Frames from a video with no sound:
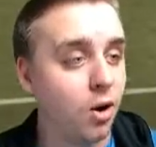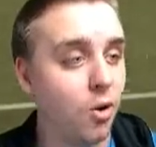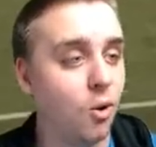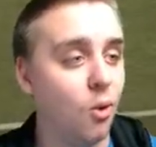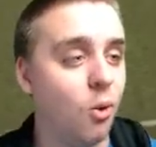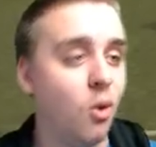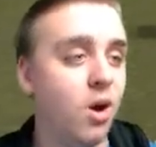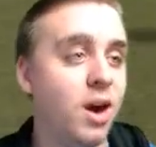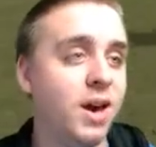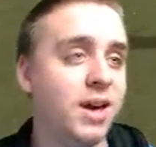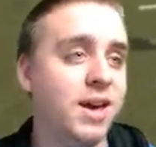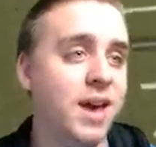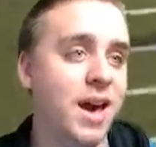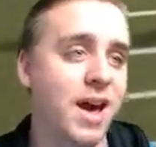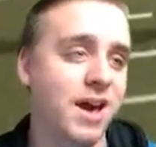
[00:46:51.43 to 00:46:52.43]
Oh,
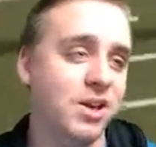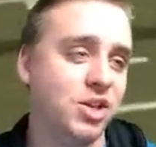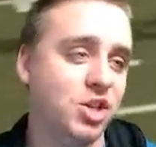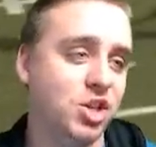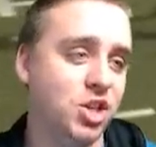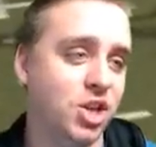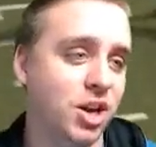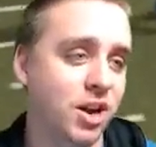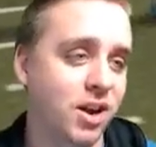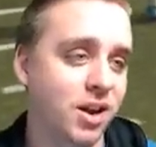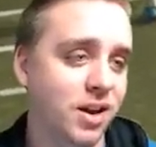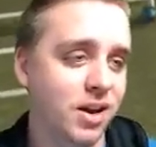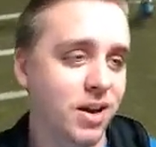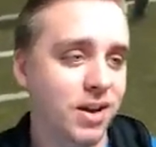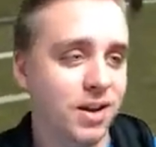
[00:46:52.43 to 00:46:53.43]
what a catch!
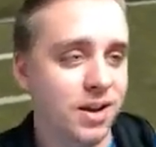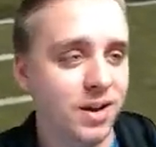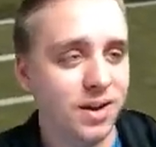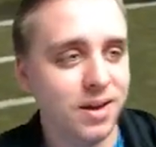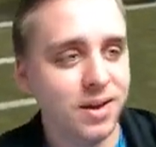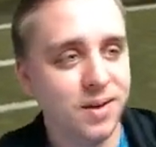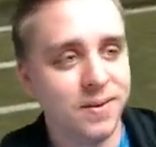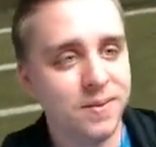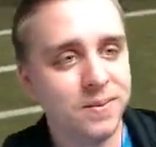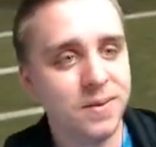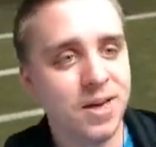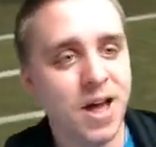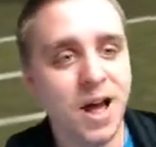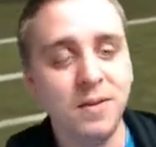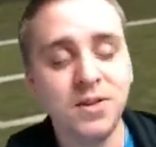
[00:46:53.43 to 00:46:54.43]

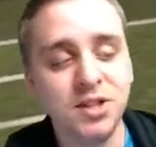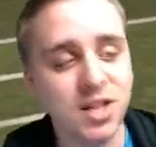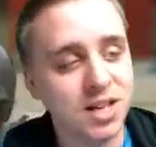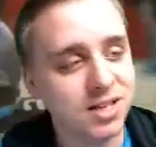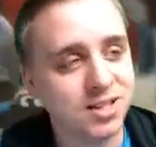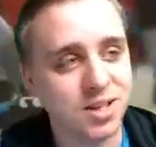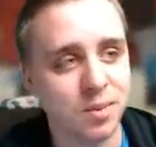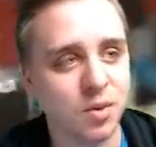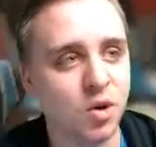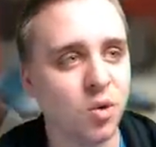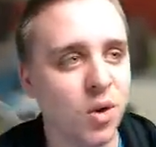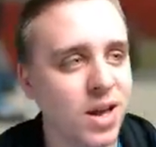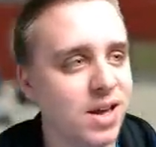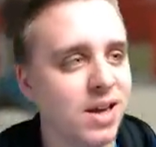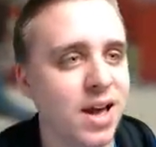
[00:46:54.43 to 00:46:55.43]
I've seen some
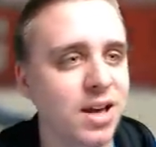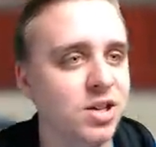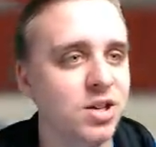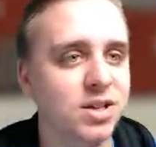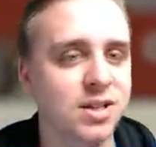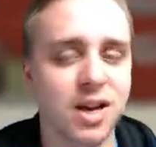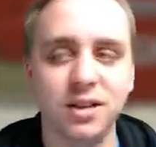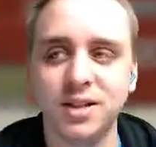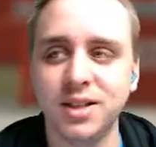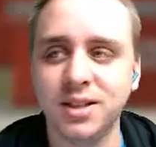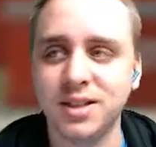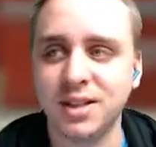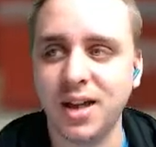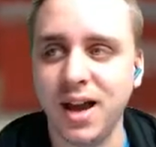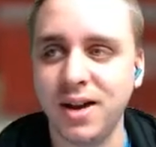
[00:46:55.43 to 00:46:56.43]
great catches on
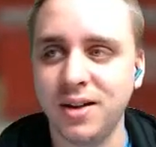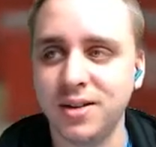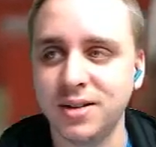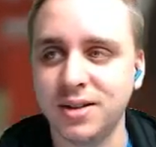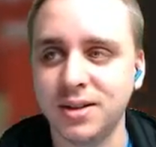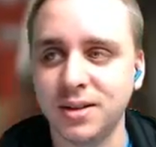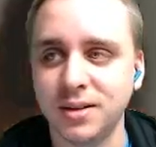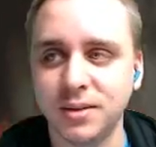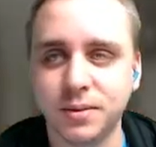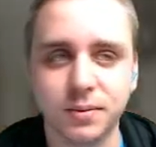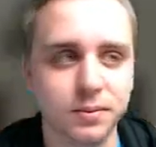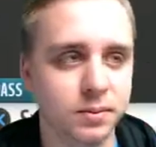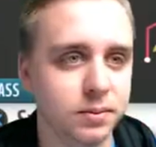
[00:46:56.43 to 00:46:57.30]
these sliders.